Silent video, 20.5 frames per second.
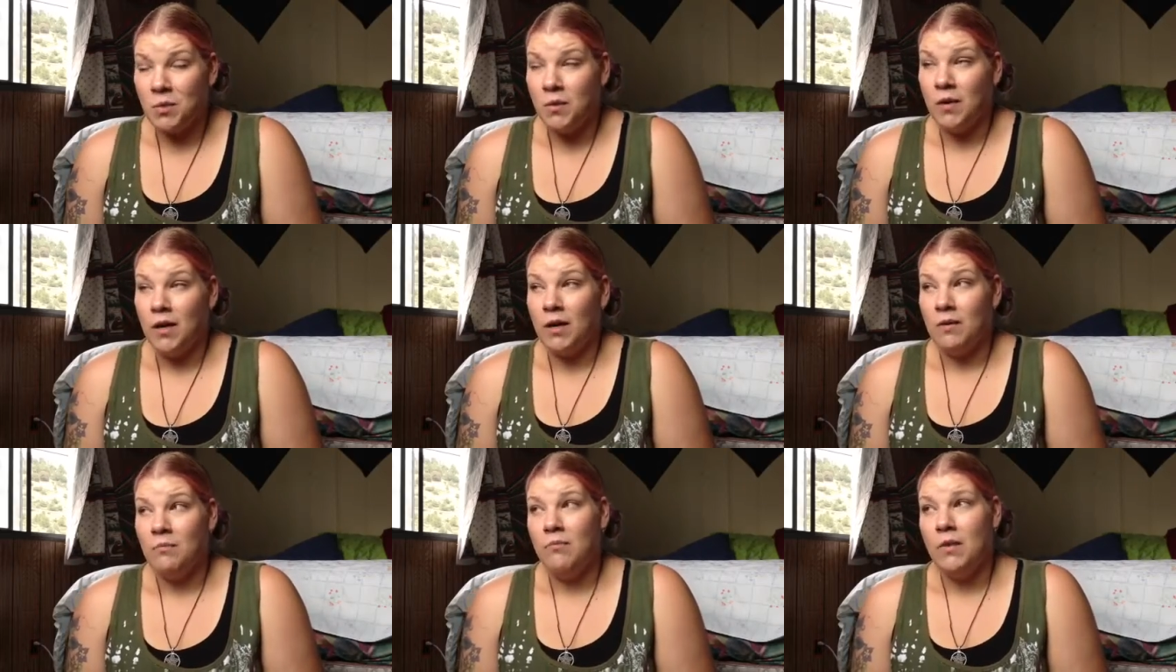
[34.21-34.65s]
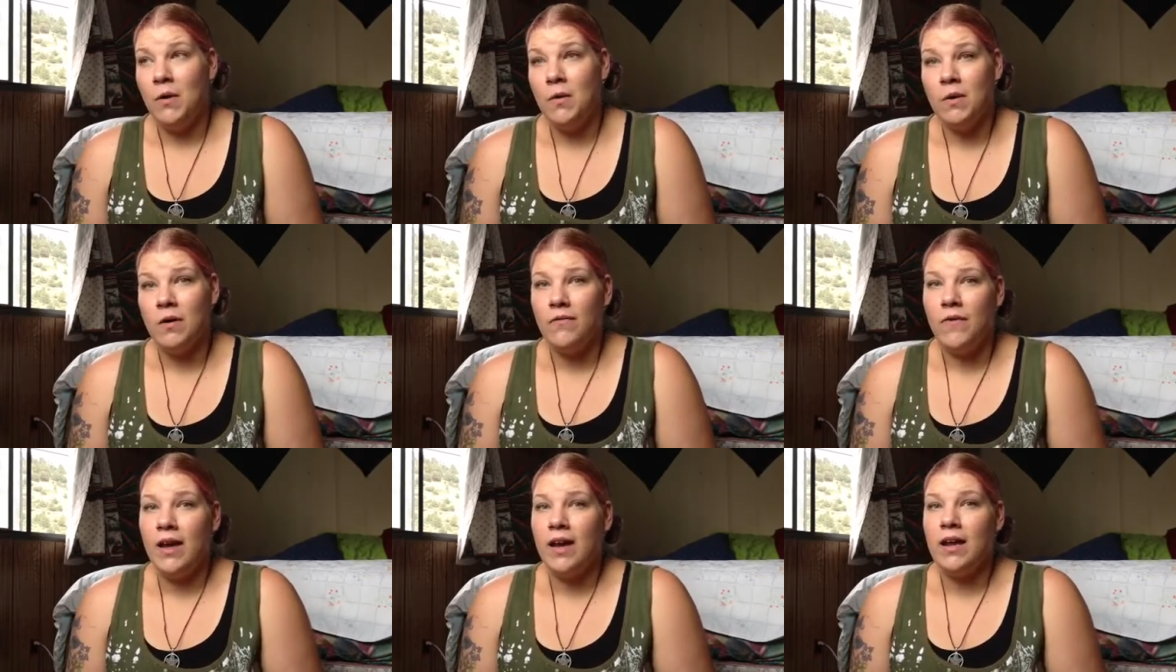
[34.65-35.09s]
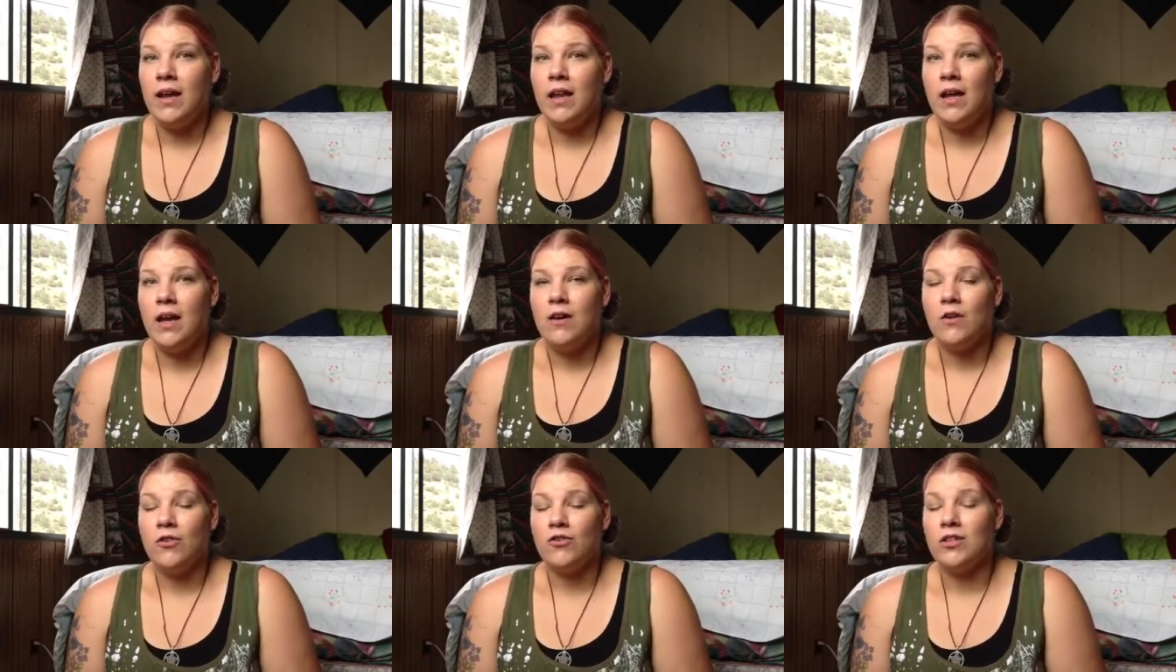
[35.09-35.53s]
or
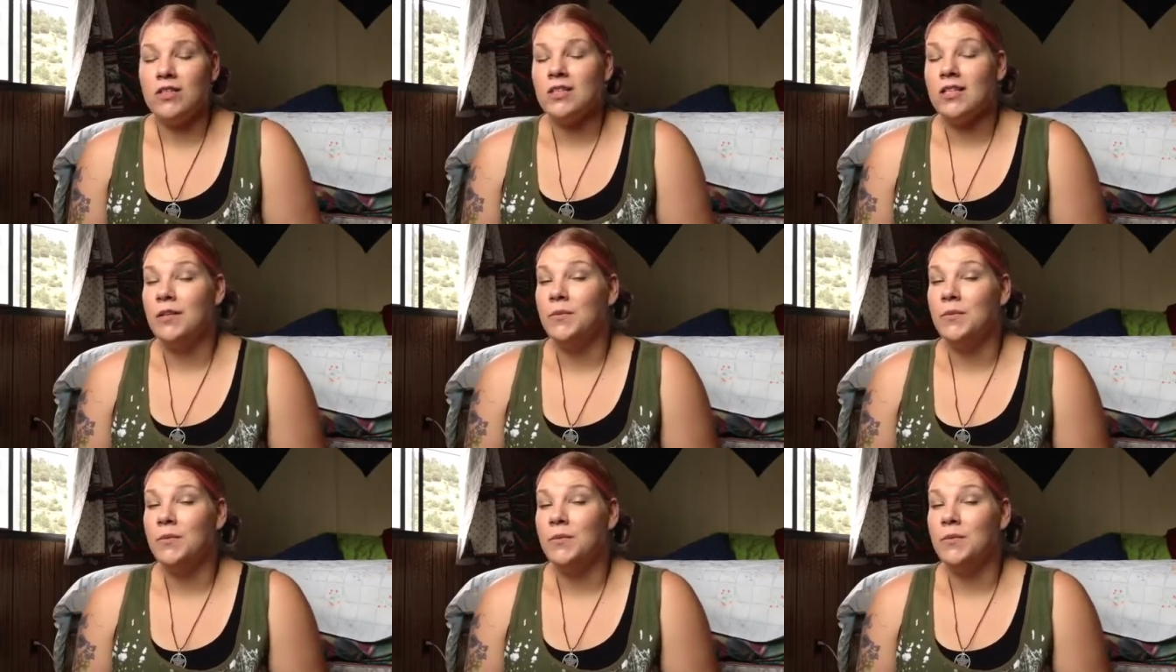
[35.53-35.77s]
unmotivated or just